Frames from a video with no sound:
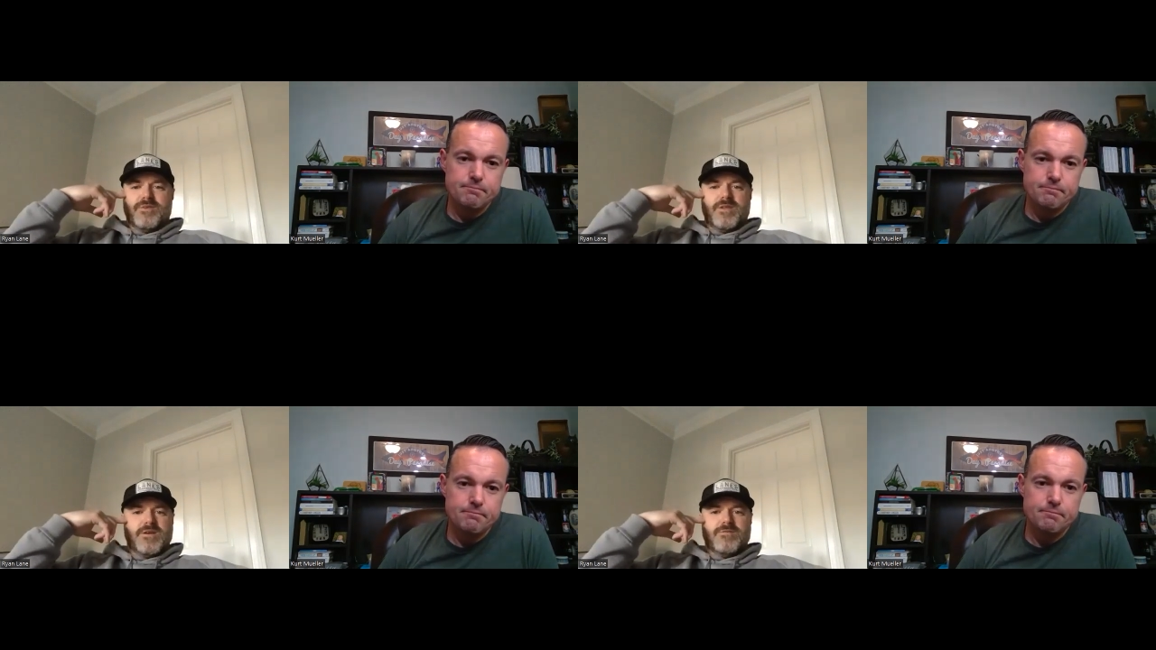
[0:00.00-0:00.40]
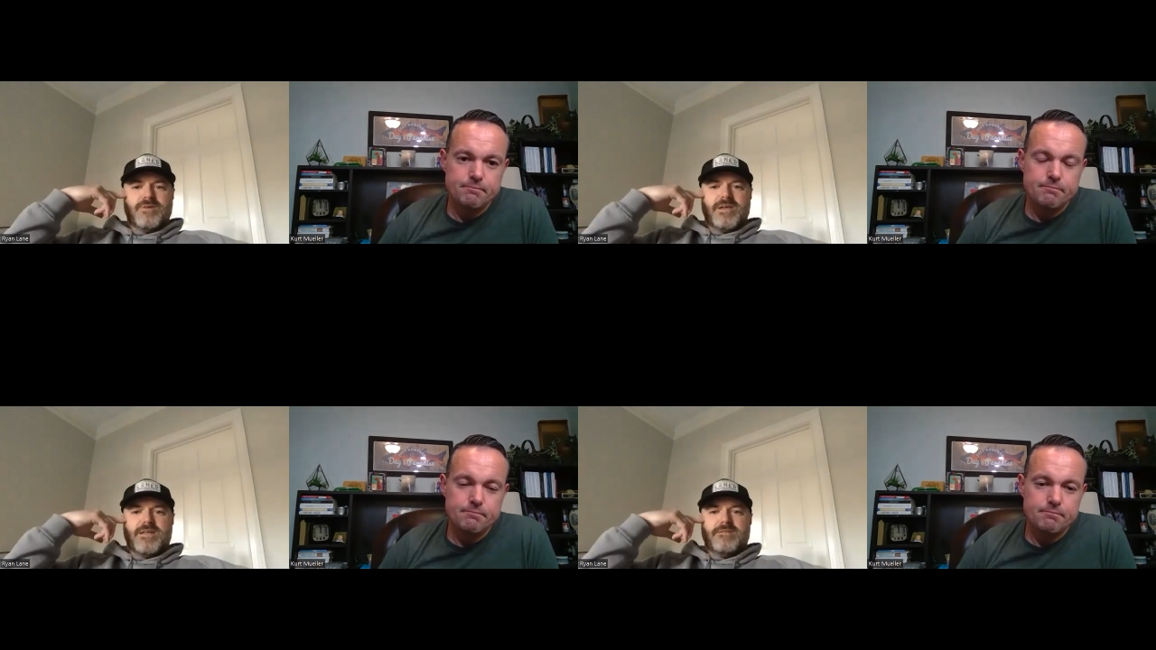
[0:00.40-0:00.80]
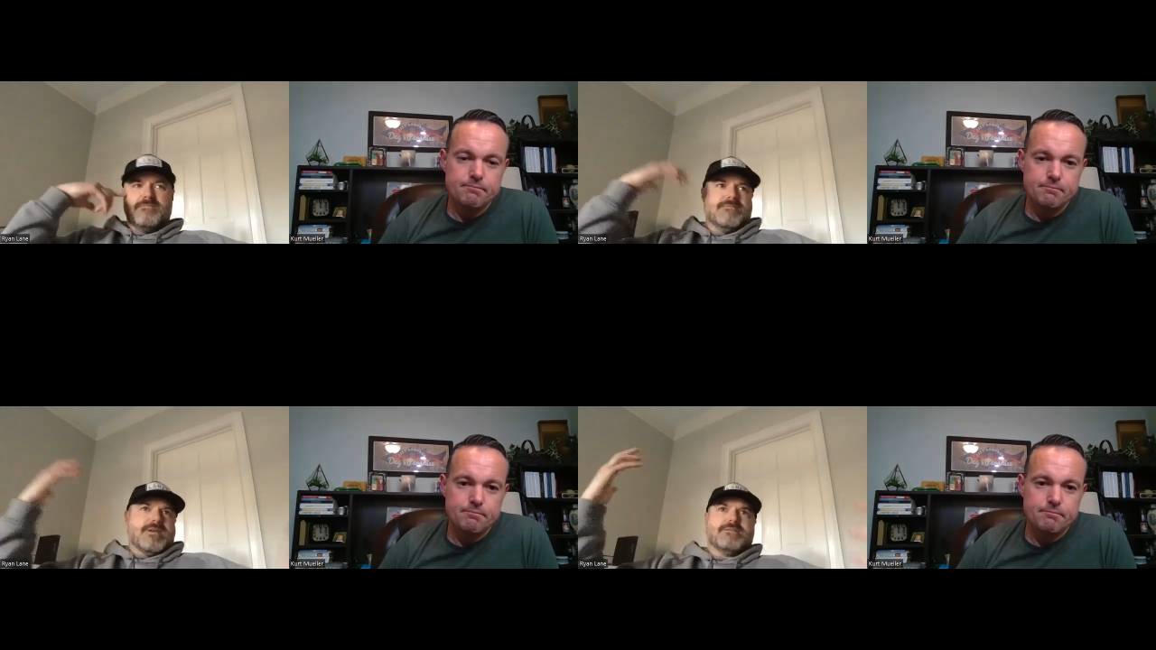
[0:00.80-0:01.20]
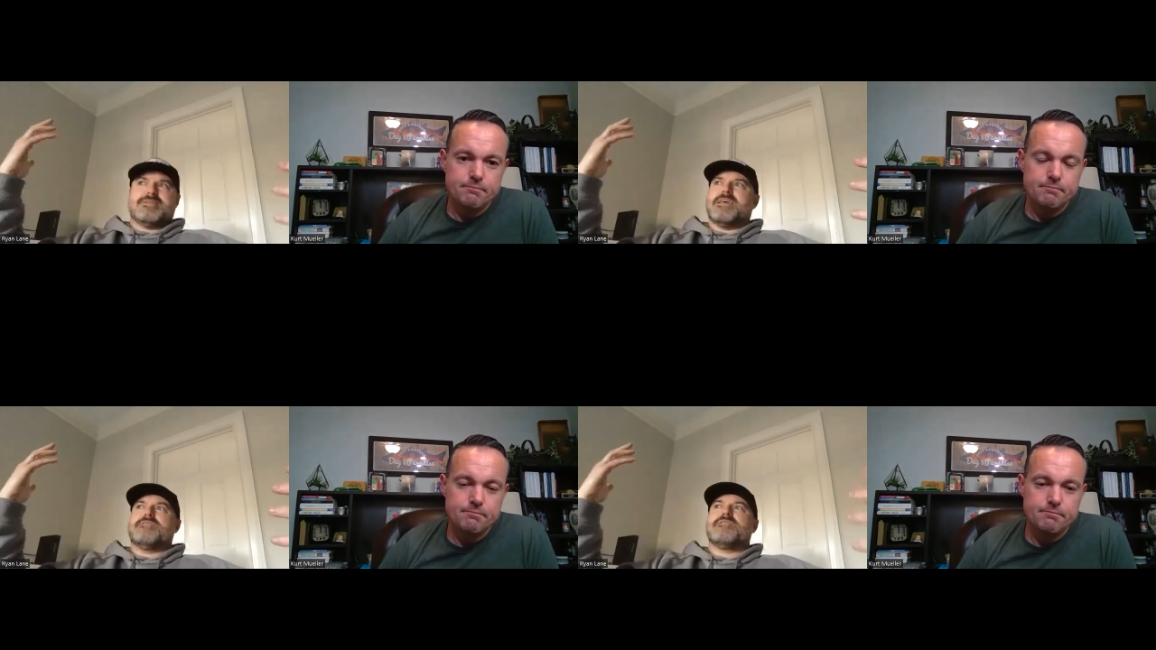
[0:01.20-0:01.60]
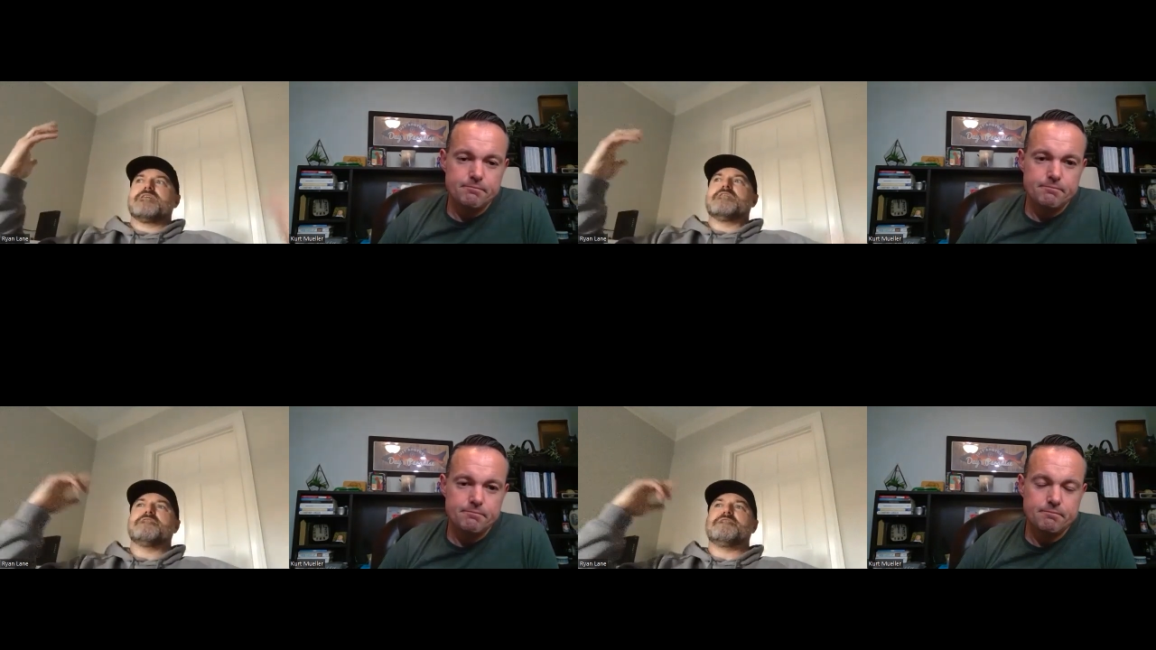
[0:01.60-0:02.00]
Speaker 1: You know, and I say,
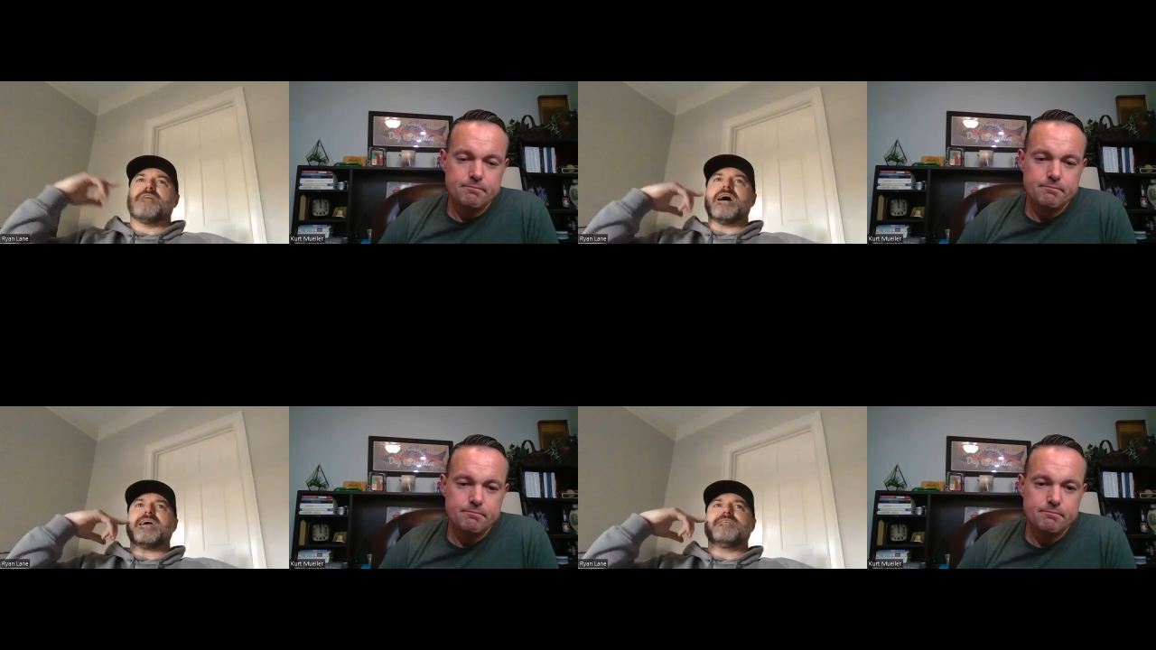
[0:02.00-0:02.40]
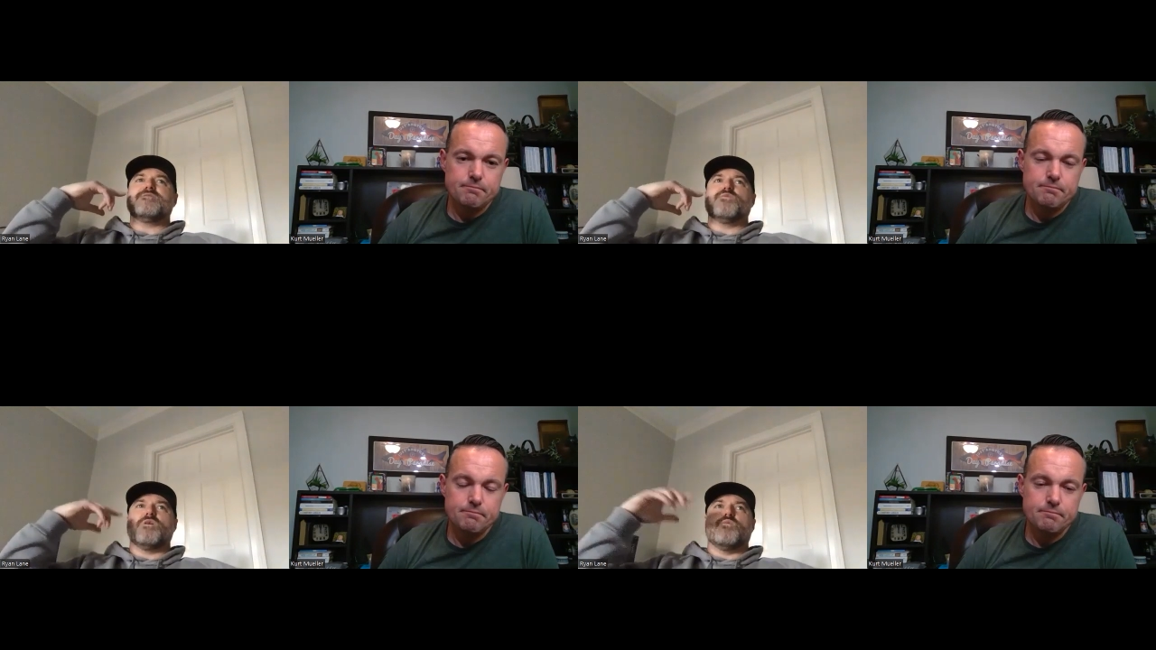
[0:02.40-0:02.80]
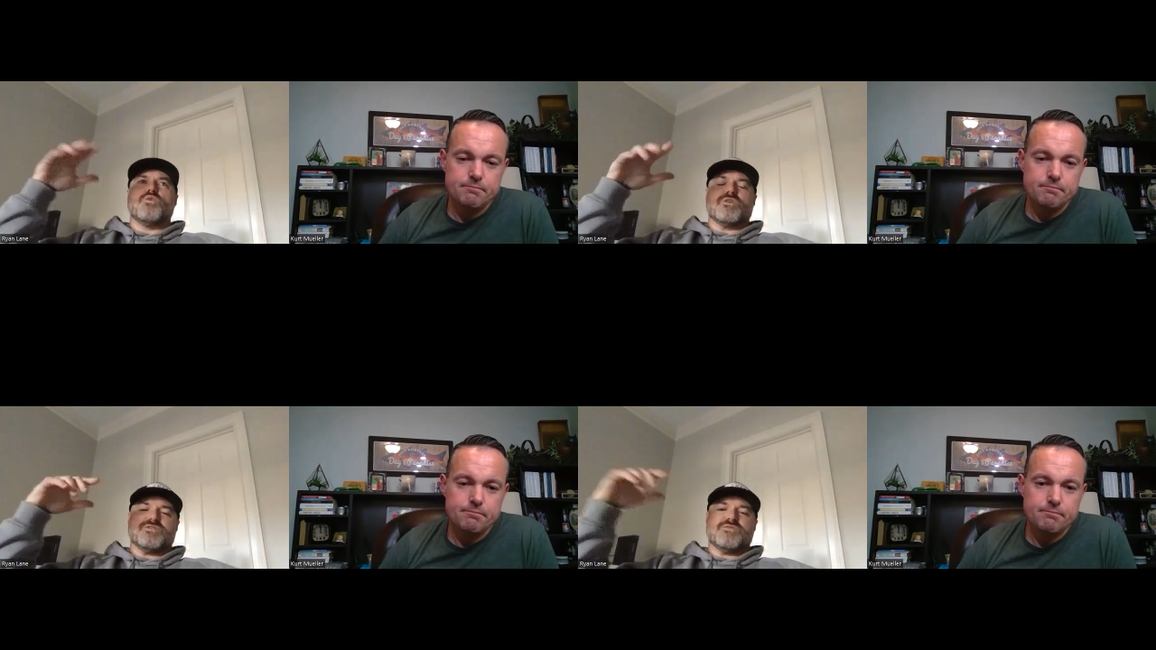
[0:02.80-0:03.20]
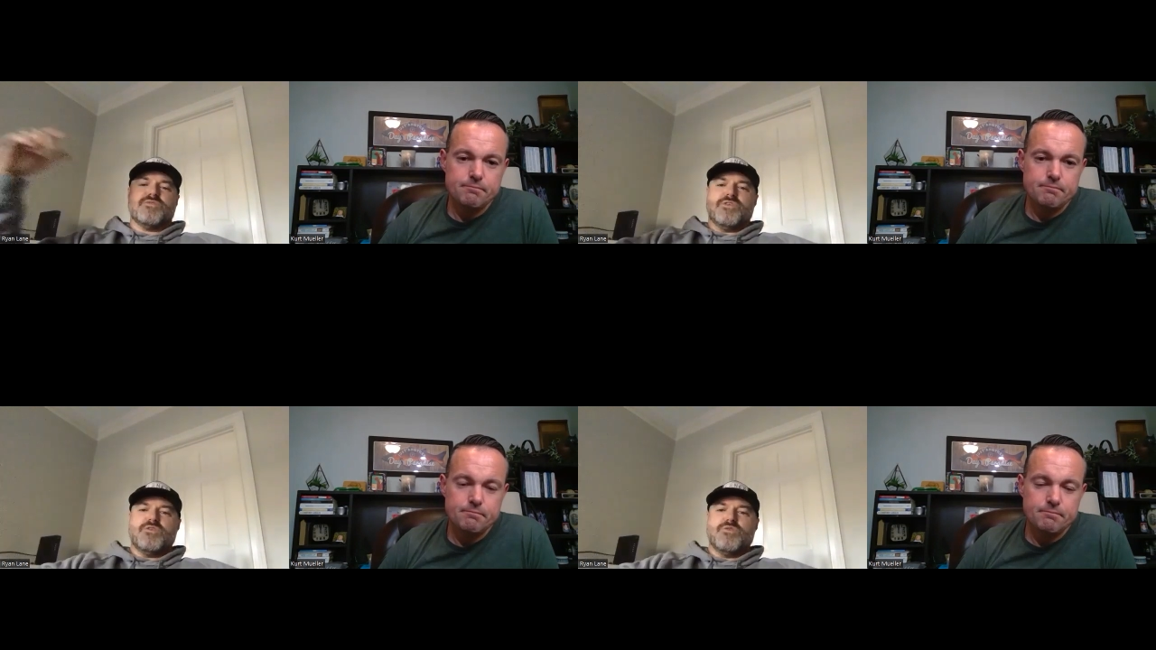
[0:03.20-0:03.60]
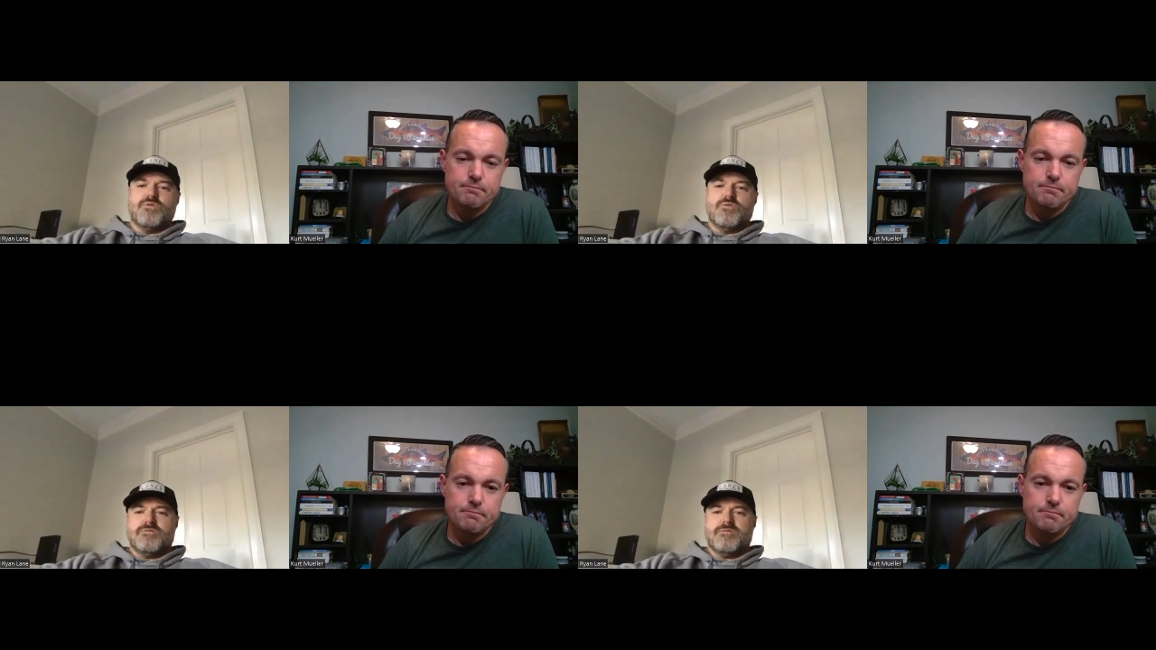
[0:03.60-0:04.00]
find what works for
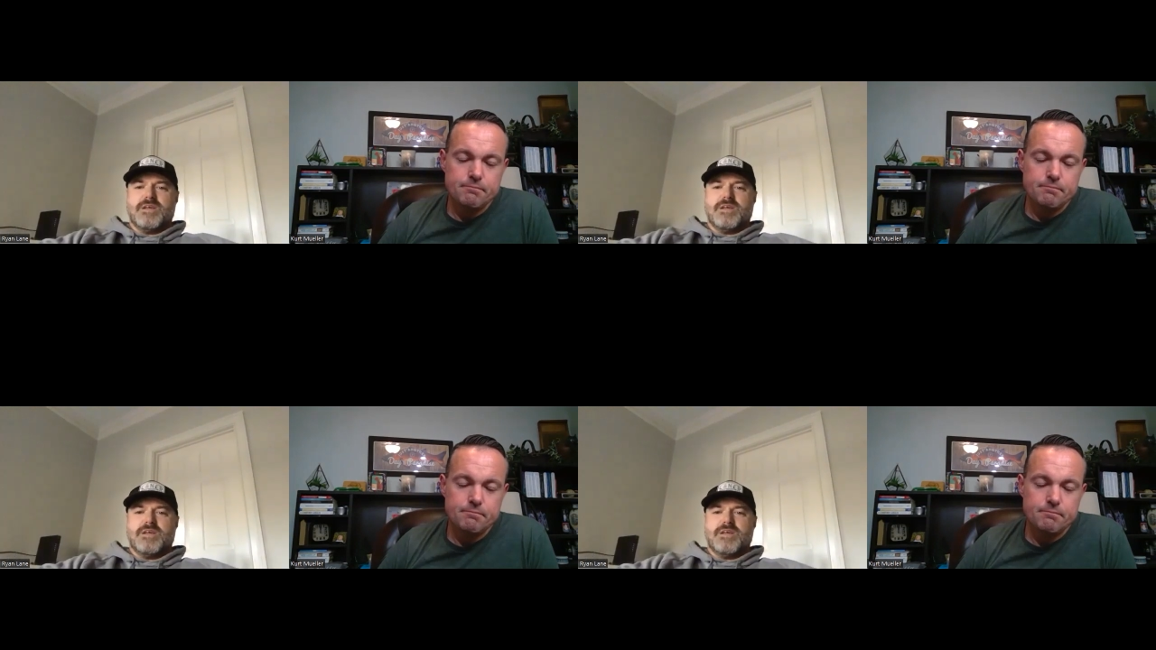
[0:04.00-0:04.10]
you